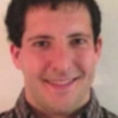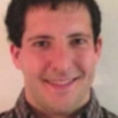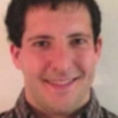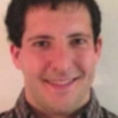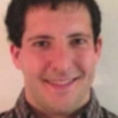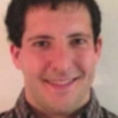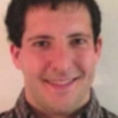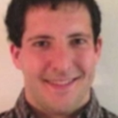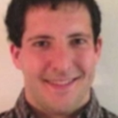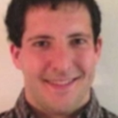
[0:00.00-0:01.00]

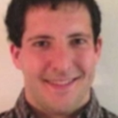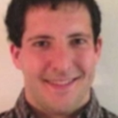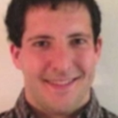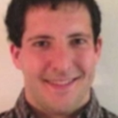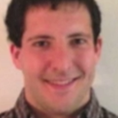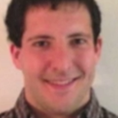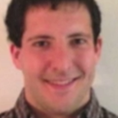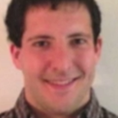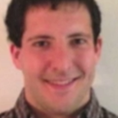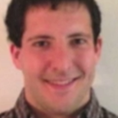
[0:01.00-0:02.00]

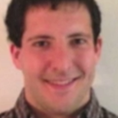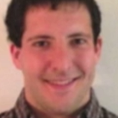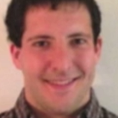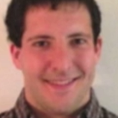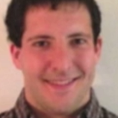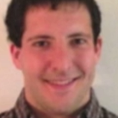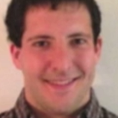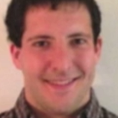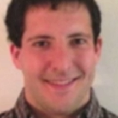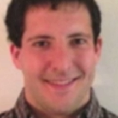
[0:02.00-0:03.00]

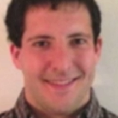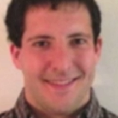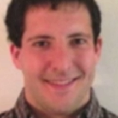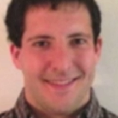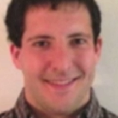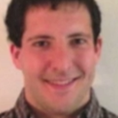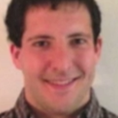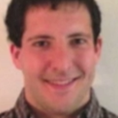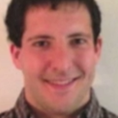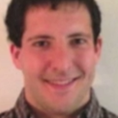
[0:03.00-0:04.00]
(silent)